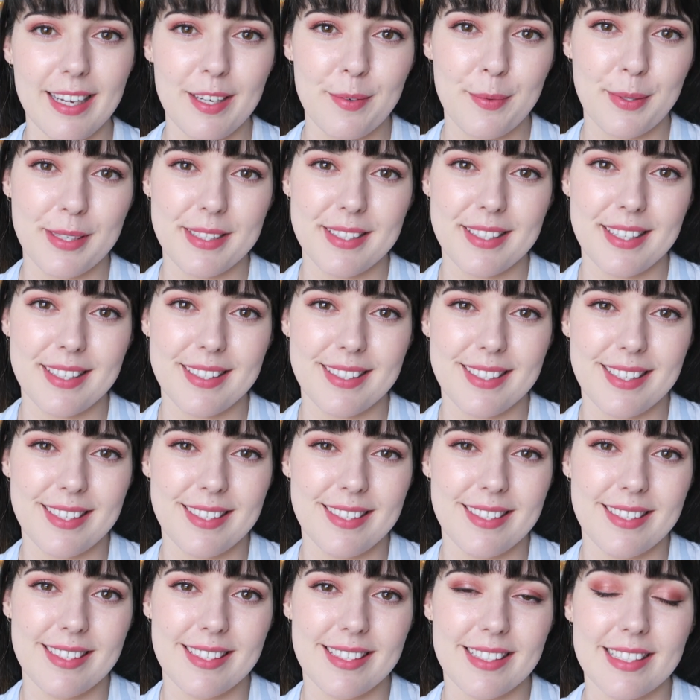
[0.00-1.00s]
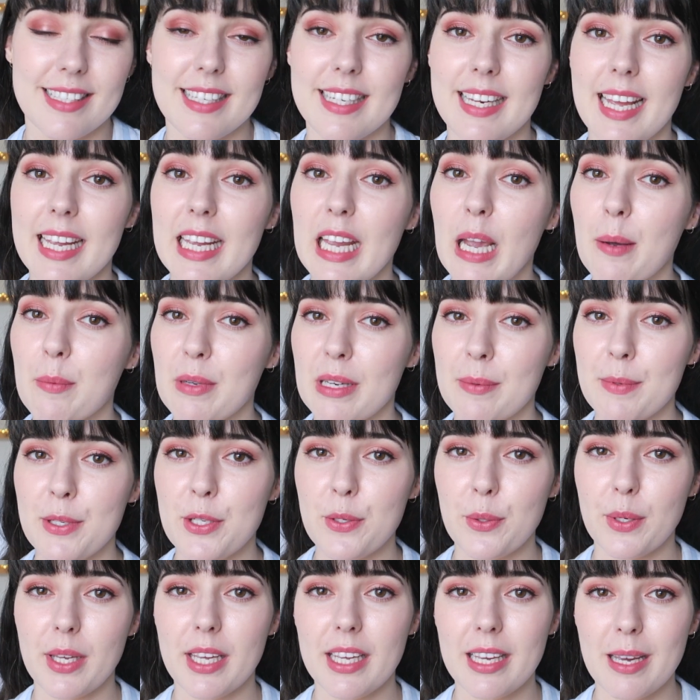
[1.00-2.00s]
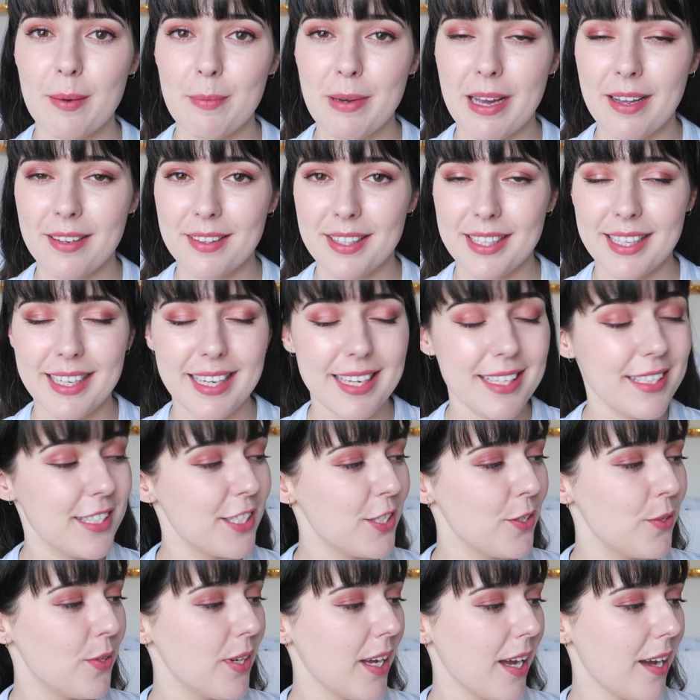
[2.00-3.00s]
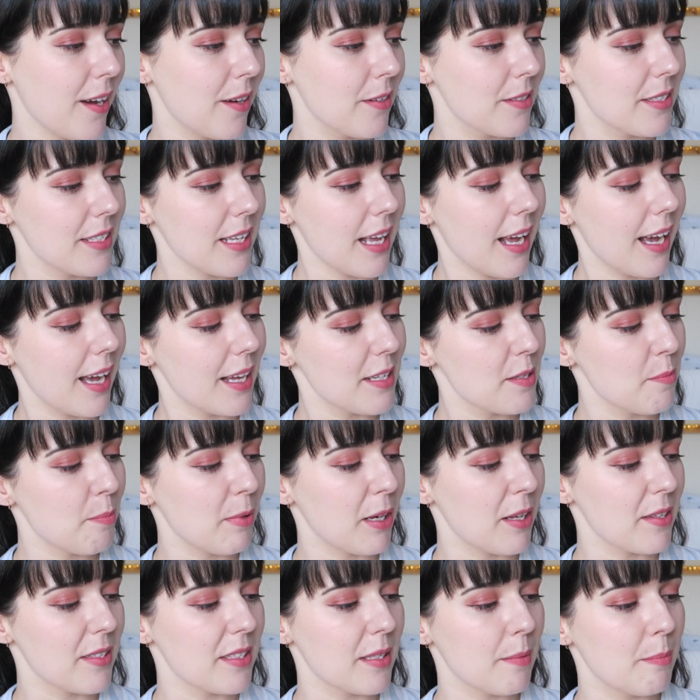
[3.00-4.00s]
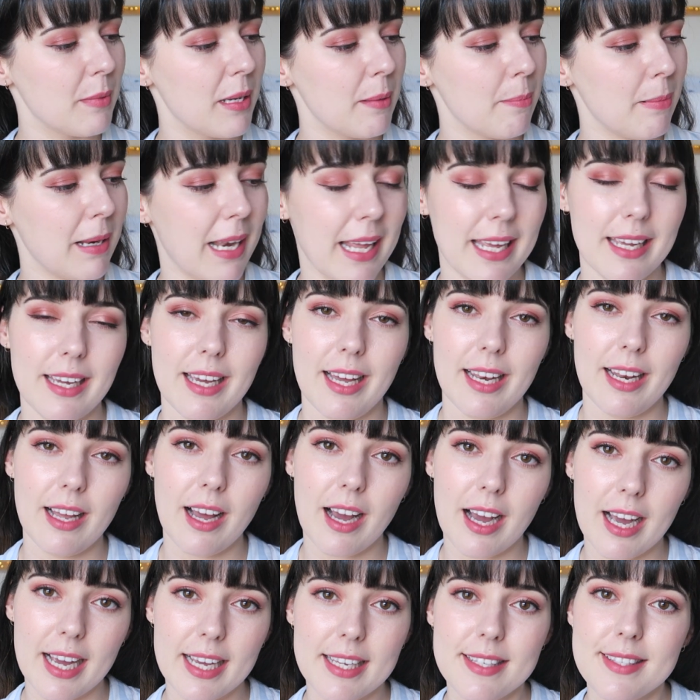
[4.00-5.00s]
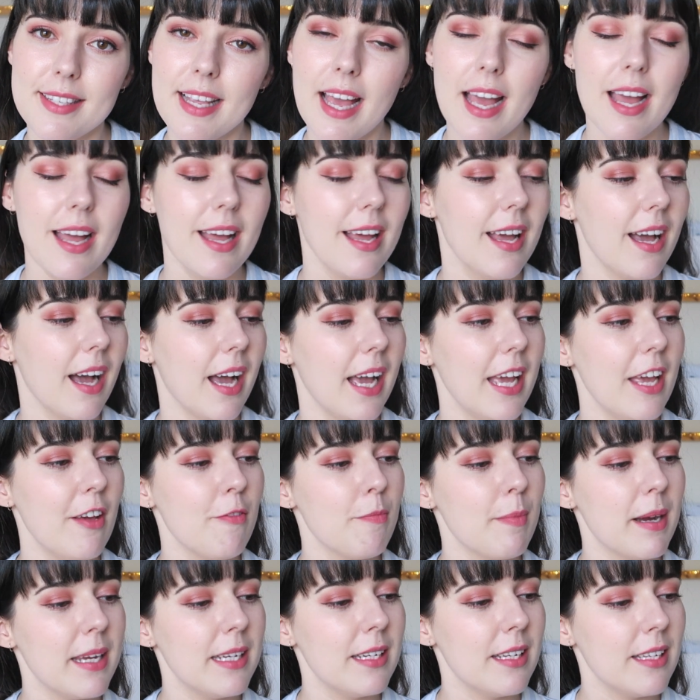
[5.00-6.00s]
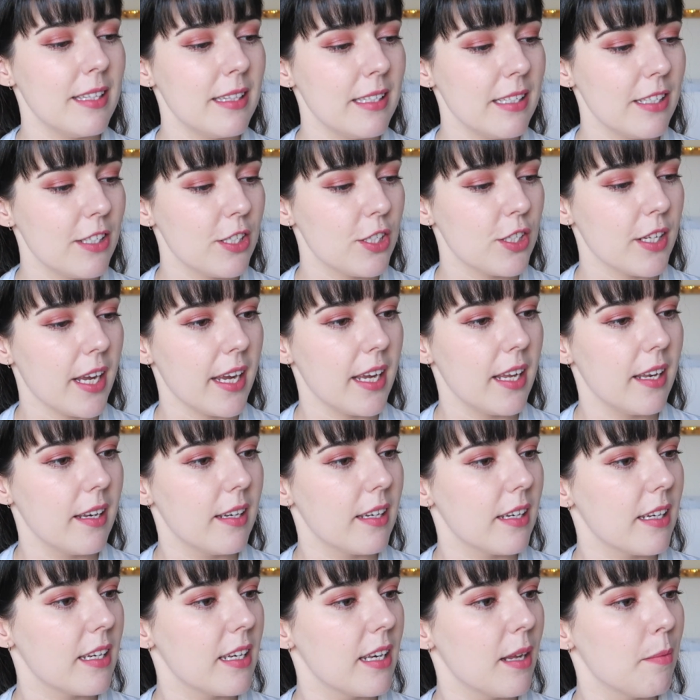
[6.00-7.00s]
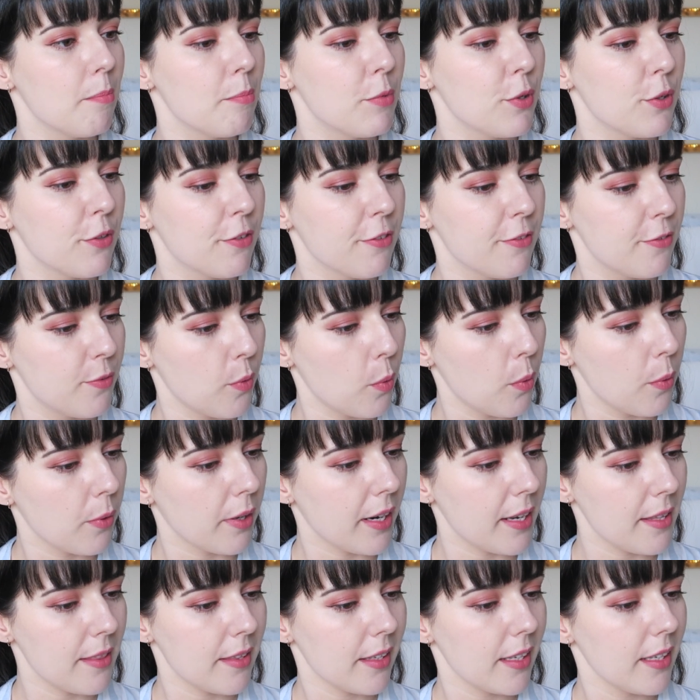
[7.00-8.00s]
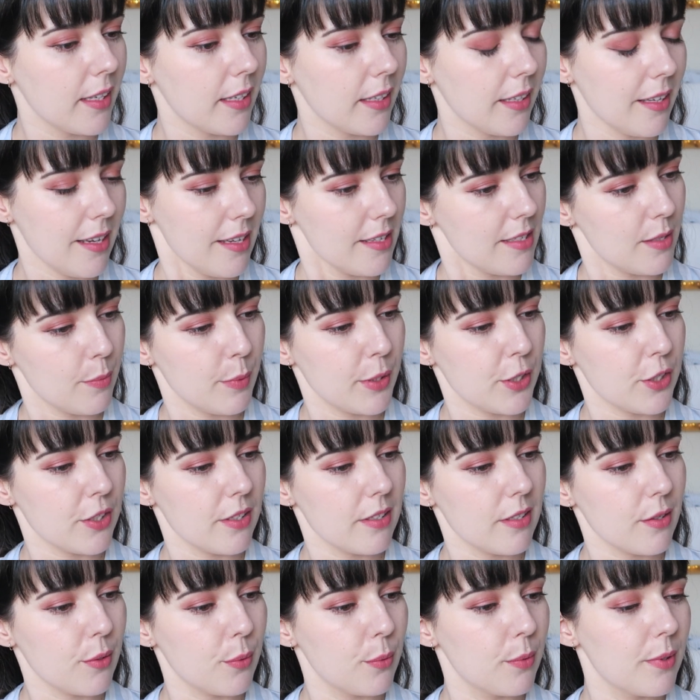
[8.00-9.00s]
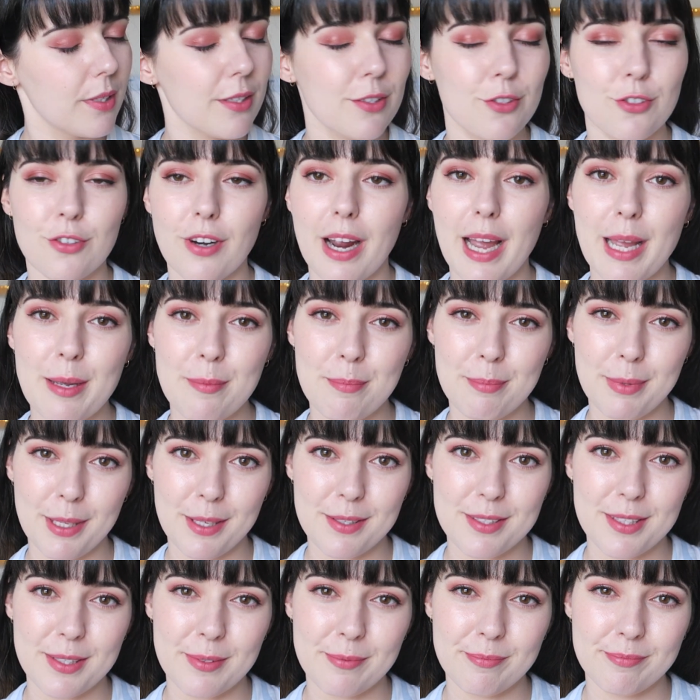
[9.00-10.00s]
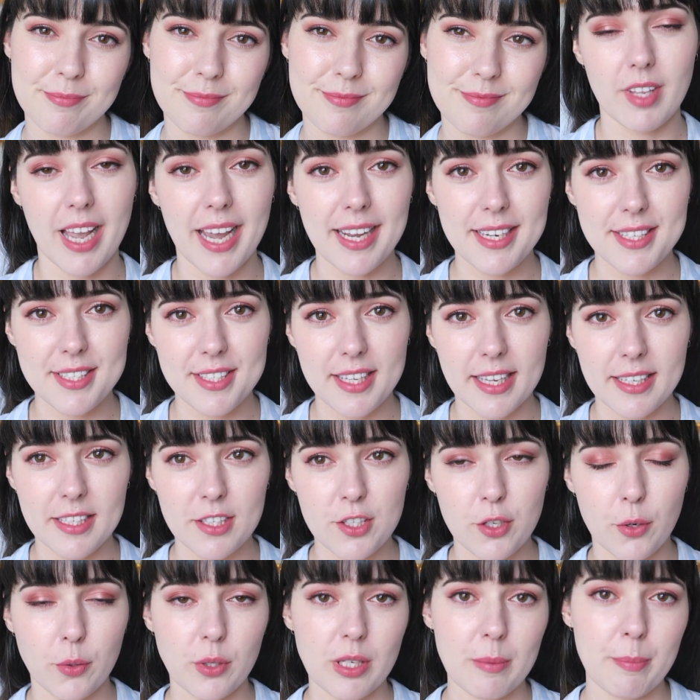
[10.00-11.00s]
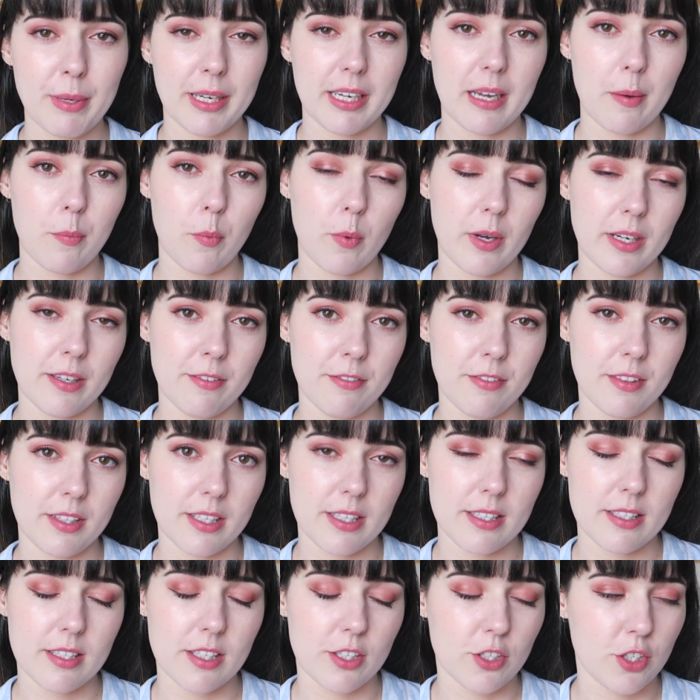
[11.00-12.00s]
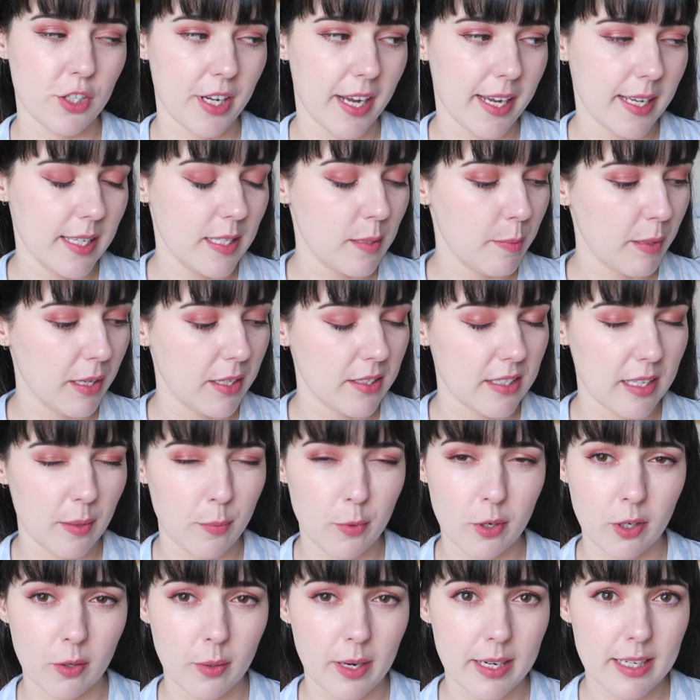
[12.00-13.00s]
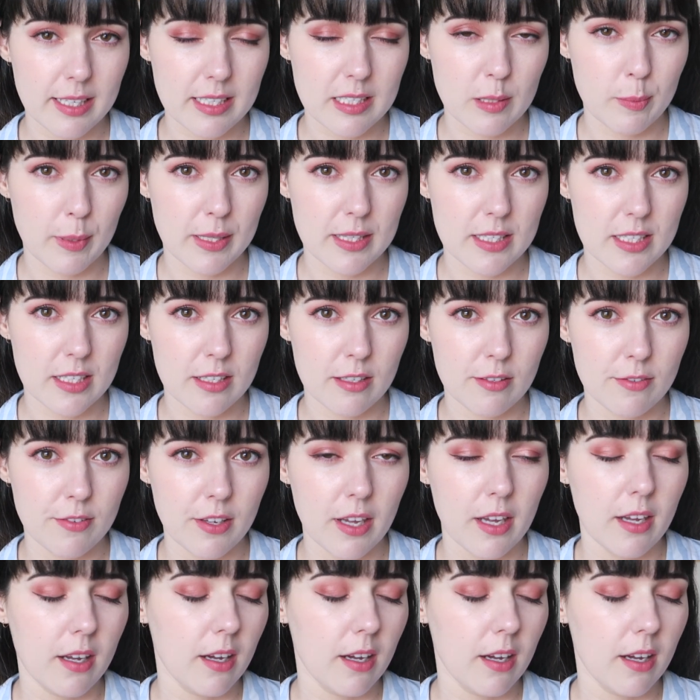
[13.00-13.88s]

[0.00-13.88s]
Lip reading: princesses! Today I'm going to be talking about the Etude House Heart Blossom Play Colour Eyes. I have mine in the shade number 4, I think, yes, which is called Dry Blossom. I decided to only pick up one of these shades because they were quite expensive.